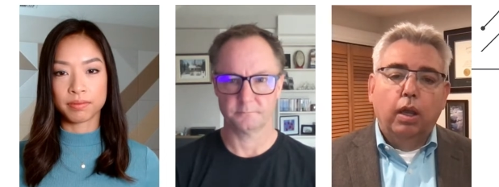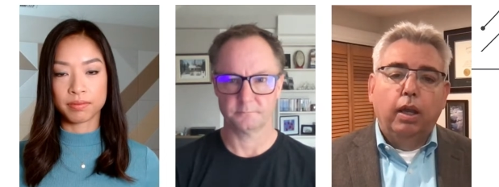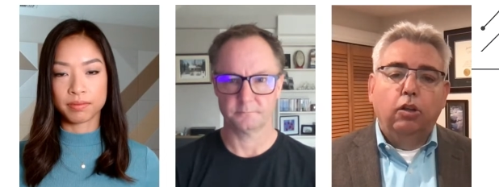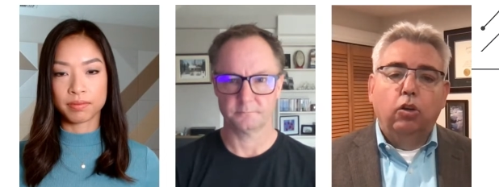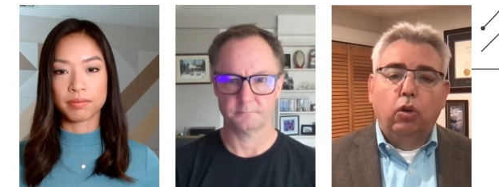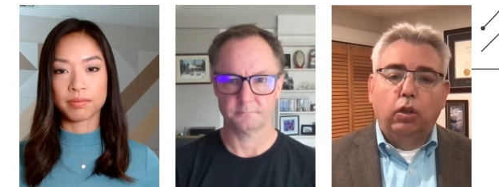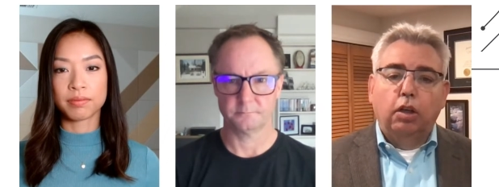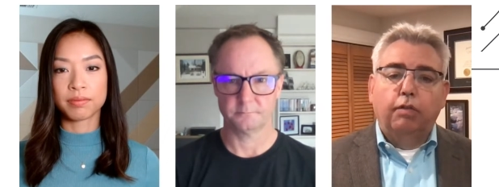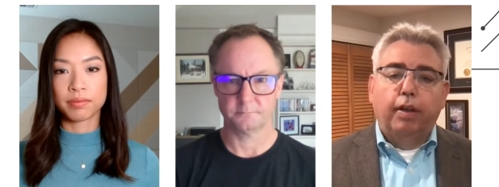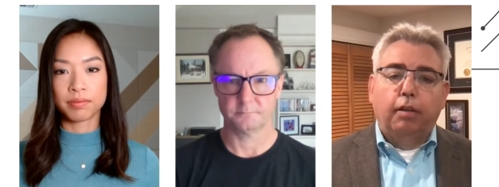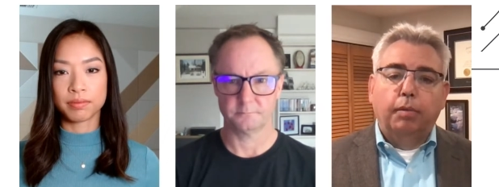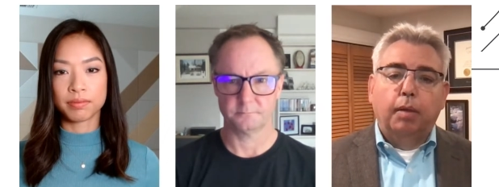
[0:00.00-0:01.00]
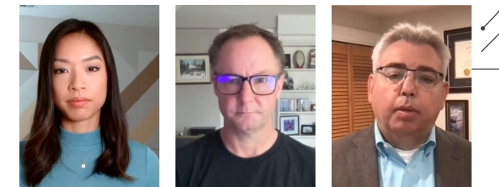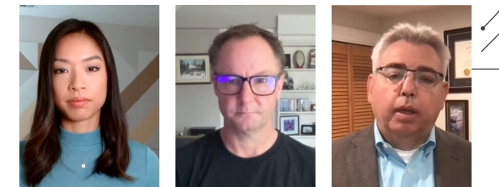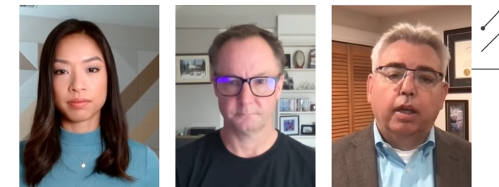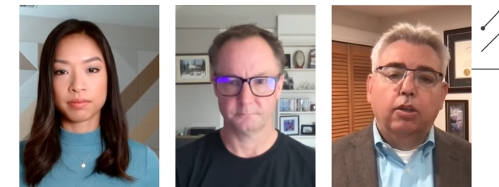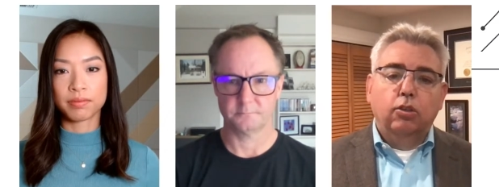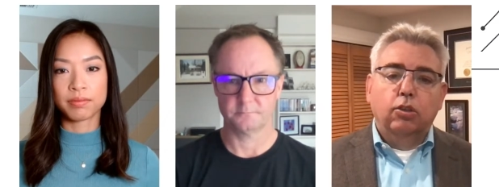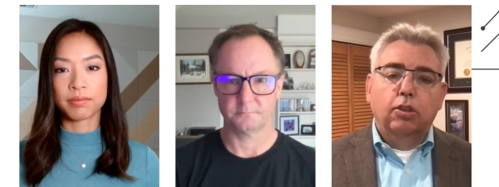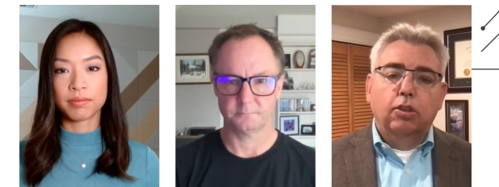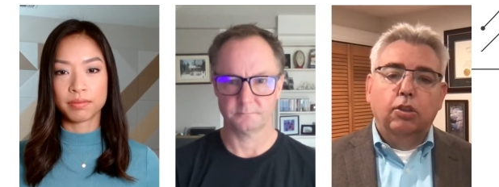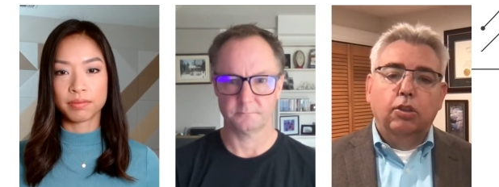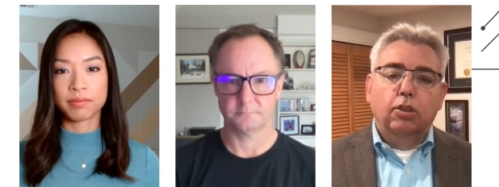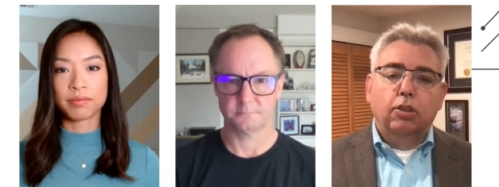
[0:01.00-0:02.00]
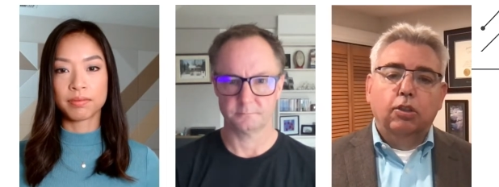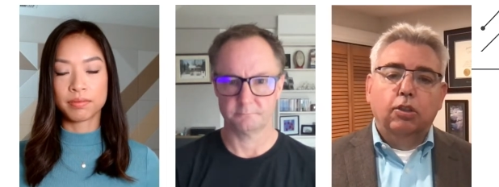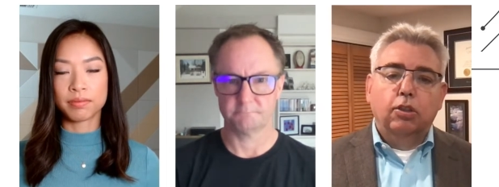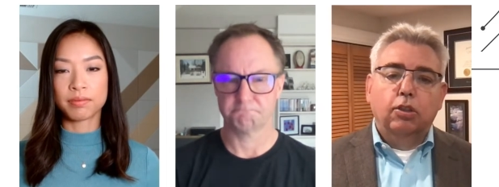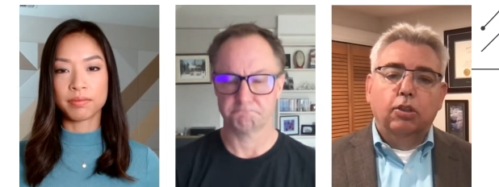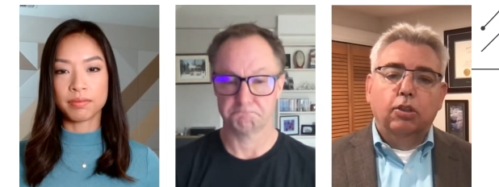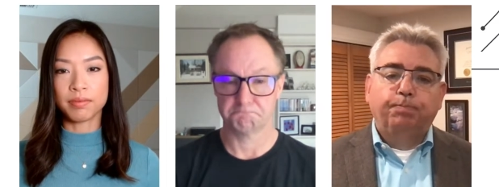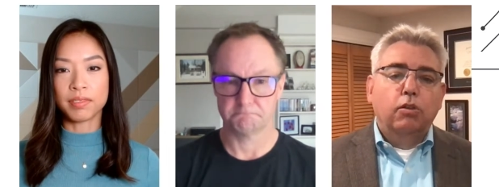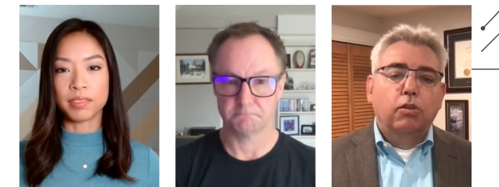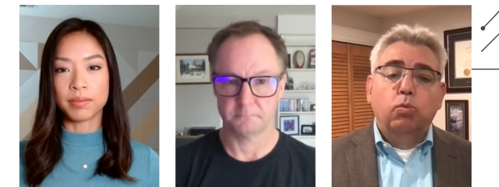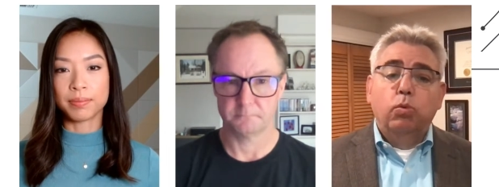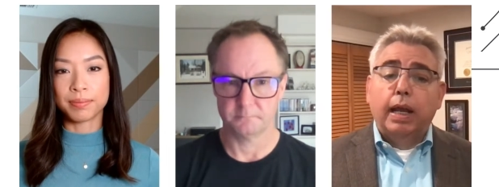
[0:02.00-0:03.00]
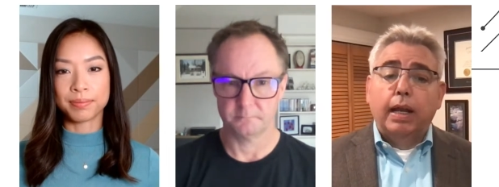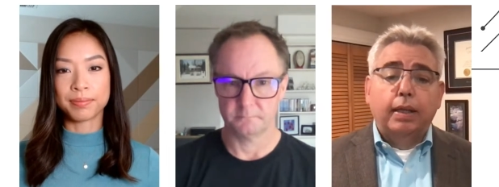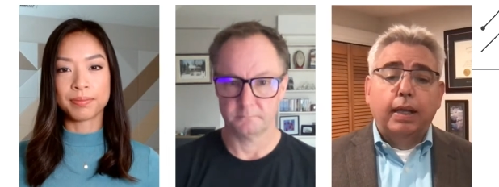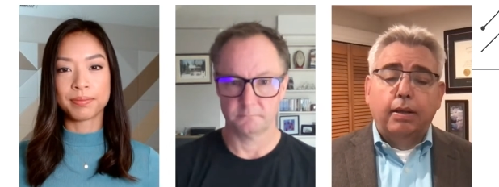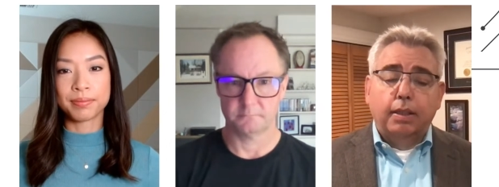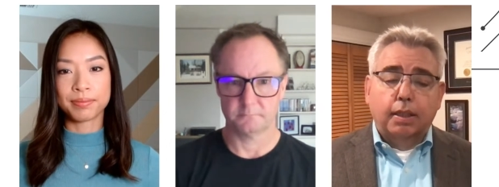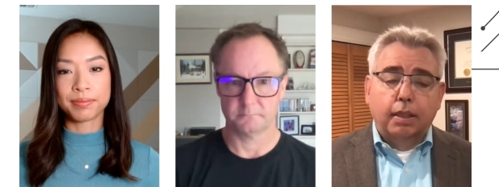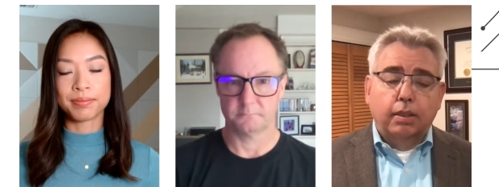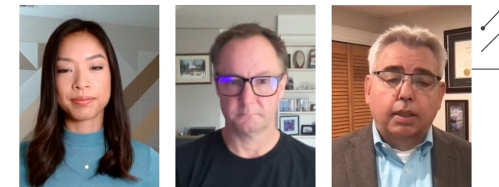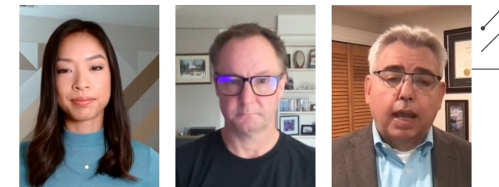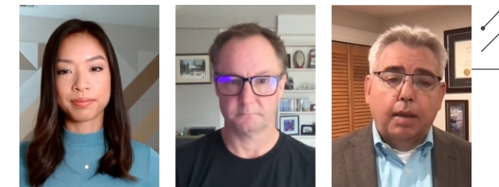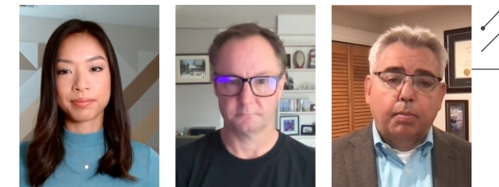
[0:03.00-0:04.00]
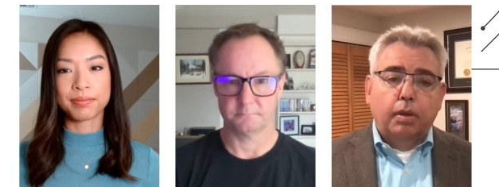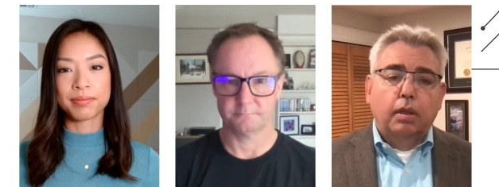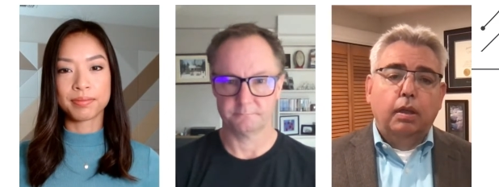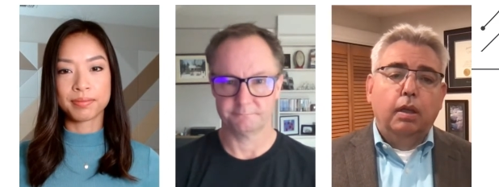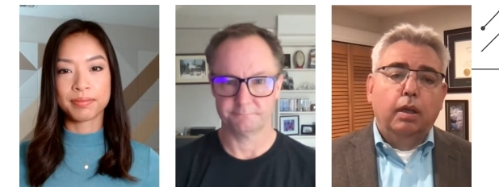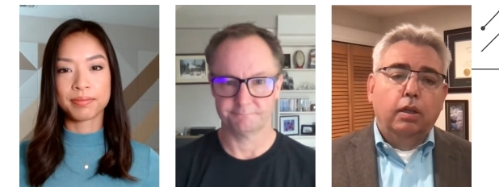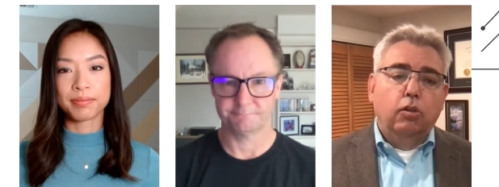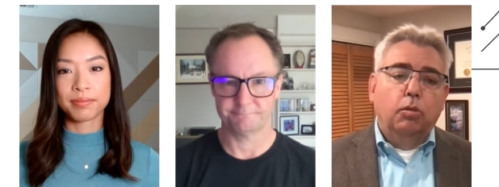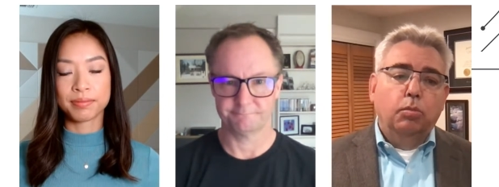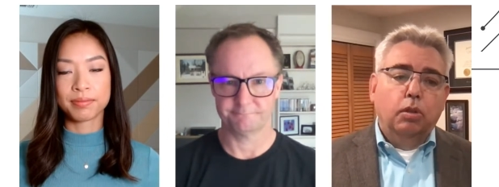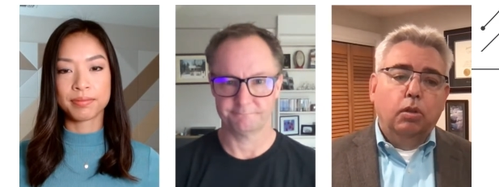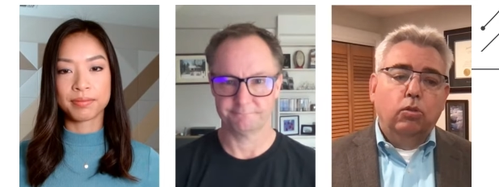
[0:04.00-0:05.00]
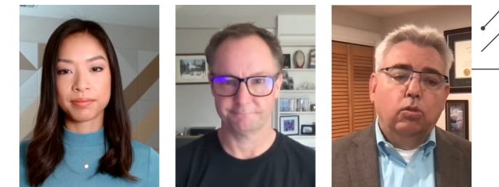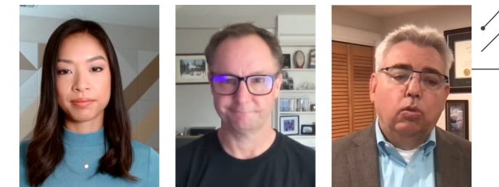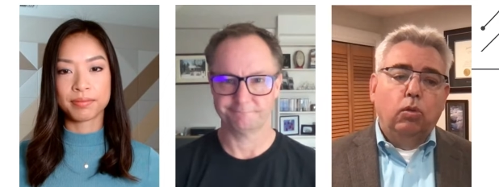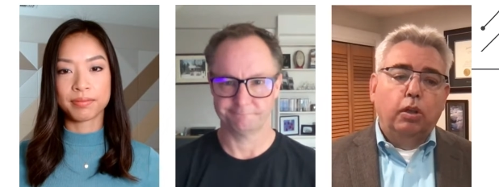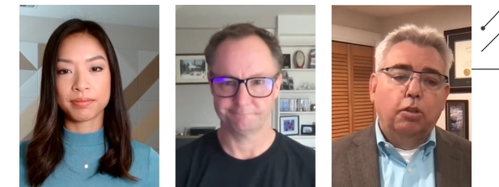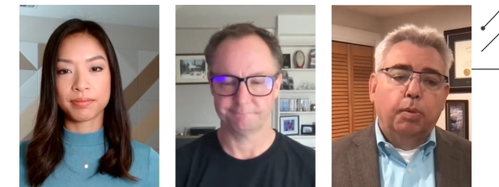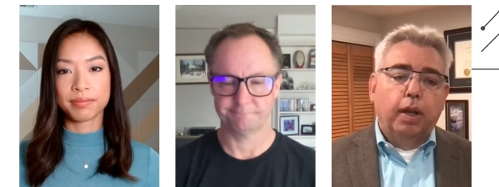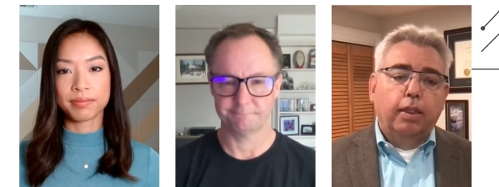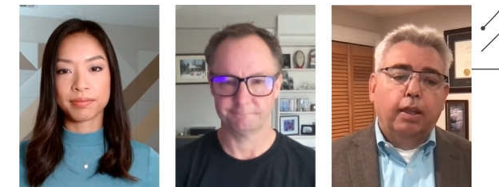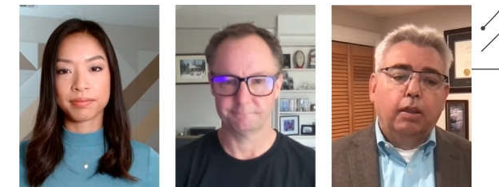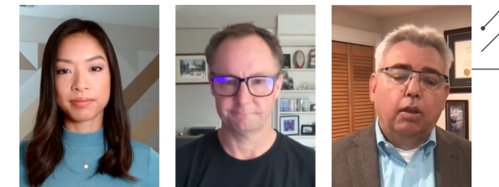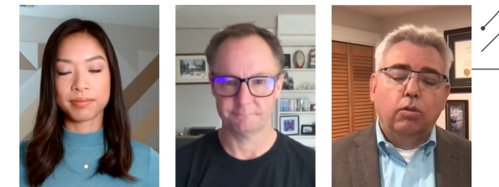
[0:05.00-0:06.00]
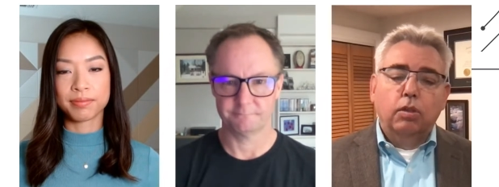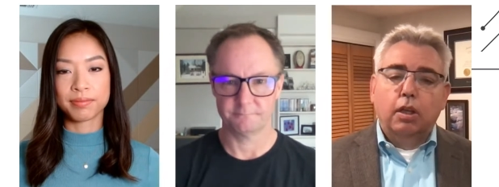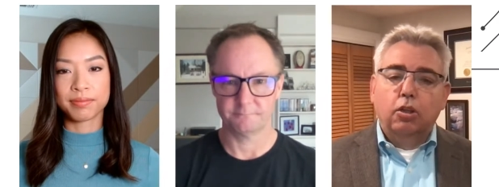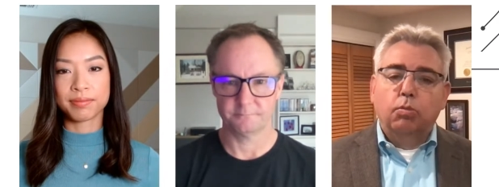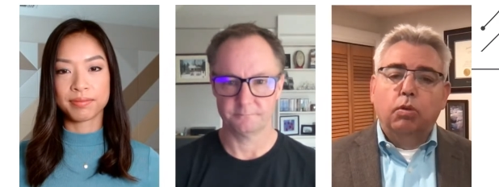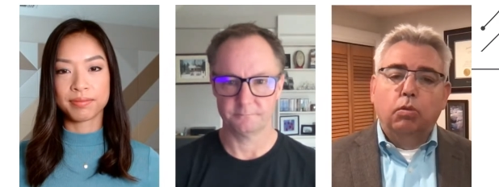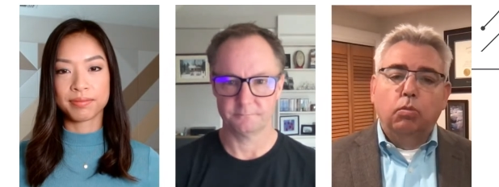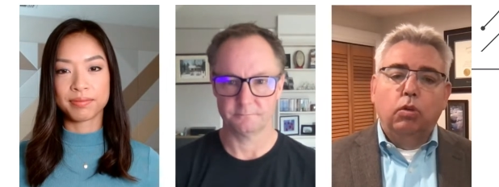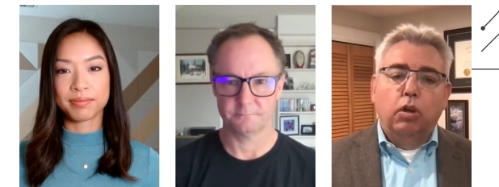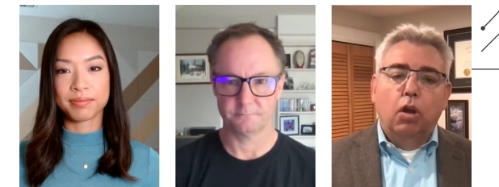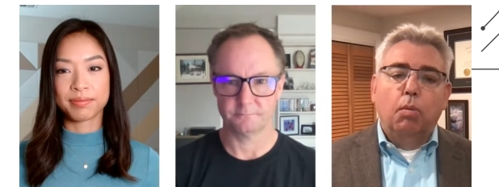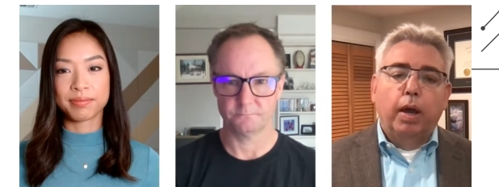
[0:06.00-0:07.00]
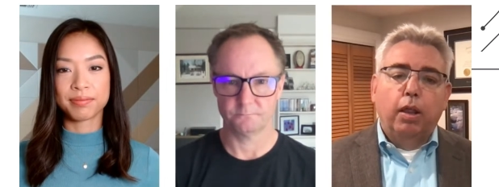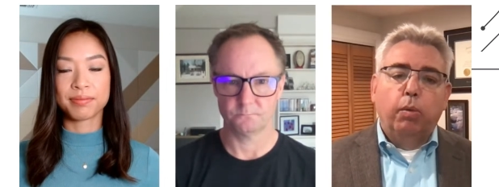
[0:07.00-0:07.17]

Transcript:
Speaker 1: internally developed applications? There's without a doubt a skills gap uh, in terms of those toolings, but I think those things will, will go by the